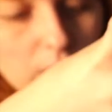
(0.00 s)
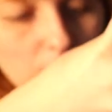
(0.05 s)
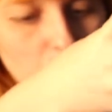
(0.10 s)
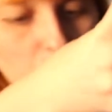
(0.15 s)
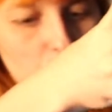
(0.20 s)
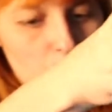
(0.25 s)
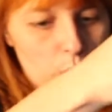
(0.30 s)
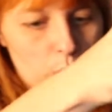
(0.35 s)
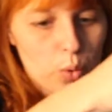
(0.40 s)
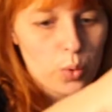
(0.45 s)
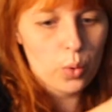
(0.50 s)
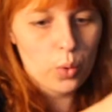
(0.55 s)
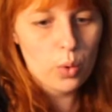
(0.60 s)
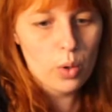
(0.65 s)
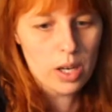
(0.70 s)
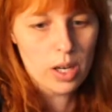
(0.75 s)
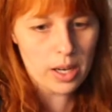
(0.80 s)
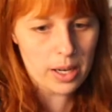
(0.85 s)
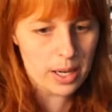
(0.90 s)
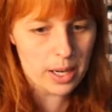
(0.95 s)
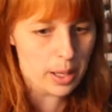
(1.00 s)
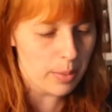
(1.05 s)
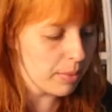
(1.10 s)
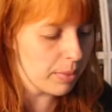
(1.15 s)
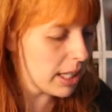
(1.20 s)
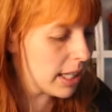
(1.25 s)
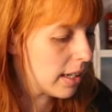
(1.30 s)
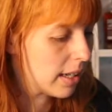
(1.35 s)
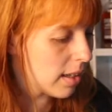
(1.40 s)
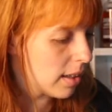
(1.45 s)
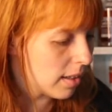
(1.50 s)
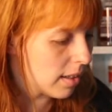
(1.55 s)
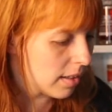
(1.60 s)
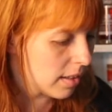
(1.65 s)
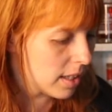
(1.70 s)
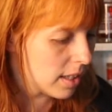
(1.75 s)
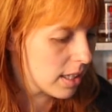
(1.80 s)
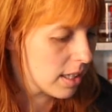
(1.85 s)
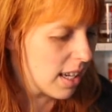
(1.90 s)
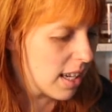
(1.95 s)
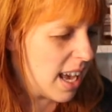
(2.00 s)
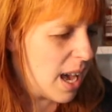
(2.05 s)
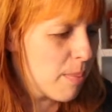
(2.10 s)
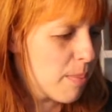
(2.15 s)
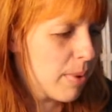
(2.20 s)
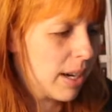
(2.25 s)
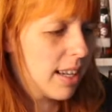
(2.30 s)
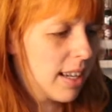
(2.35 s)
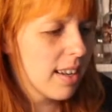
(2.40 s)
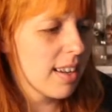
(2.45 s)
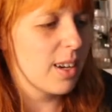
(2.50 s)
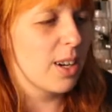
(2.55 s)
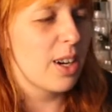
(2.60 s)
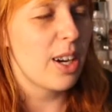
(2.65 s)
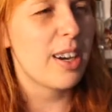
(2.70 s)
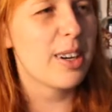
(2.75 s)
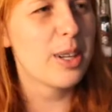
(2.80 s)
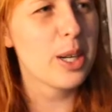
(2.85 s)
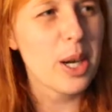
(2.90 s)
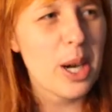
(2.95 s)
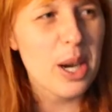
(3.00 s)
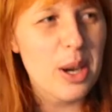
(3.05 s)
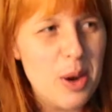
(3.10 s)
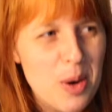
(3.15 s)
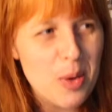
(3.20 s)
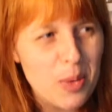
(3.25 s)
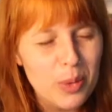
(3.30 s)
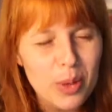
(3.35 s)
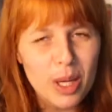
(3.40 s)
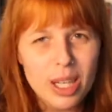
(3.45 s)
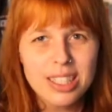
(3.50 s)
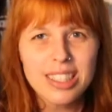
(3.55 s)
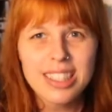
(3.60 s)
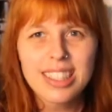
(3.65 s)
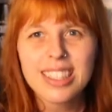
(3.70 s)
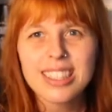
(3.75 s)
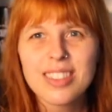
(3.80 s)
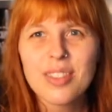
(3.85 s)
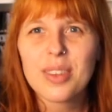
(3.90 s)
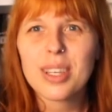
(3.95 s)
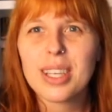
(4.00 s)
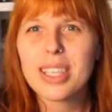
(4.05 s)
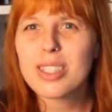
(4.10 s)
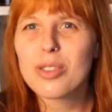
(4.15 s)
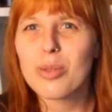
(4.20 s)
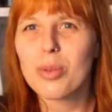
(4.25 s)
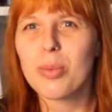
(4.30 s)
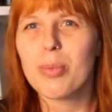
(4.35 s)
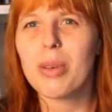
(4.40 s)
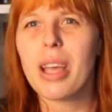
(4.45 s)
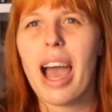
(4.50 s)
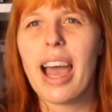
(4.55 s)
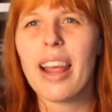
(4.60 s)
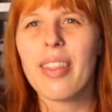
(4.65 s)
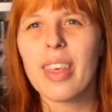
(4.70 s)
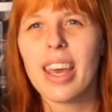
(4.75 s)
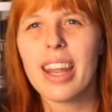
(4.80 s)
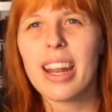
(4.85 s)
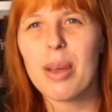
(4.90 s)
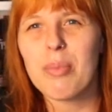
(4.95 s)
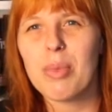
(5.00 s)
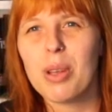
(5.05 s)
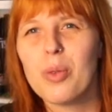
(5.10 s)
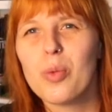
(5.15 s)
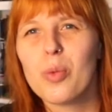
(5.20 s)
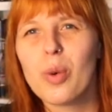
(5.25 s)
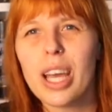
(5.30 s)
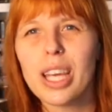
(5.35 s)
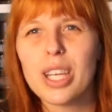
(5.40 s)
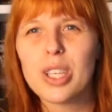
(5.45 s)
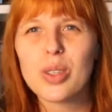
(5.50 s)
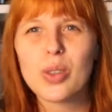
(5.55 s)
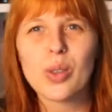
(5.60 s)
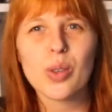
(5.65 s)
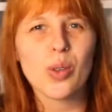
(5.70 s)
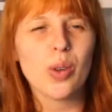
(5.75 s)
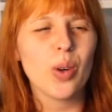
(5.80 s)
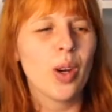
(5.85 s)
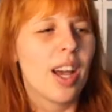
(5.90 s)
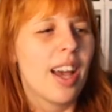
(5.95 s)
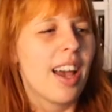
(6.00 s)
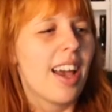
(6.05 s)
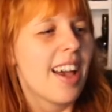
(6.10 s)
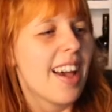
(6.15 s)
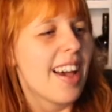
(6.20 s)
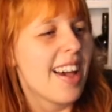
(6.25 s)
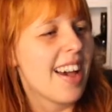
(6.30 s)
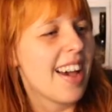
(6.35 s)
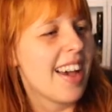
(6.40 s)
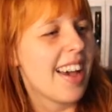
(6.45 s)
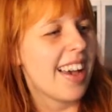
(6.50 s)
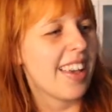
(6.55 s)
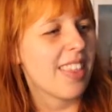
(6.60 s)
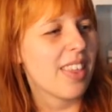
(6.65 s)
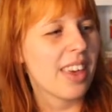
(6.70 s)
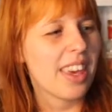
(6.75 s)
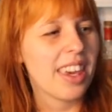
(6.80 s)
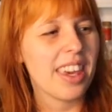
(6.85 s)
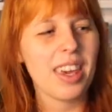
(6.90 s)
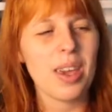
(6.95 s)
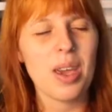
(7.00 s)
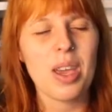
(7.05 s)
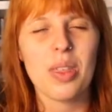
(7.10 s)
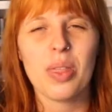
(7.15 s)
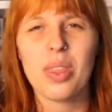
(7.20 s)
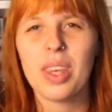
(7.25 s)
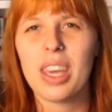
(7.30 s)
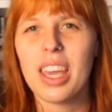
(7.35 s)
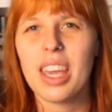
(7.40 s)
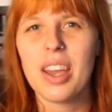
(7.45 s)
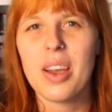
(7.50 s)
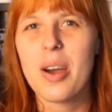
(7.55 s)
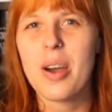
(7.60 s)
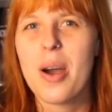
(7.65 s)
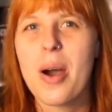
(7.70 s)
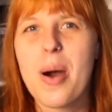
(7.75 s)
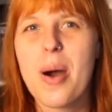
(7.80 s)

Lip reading: the two eagle in it, but what is the history behind that? I mean, why do the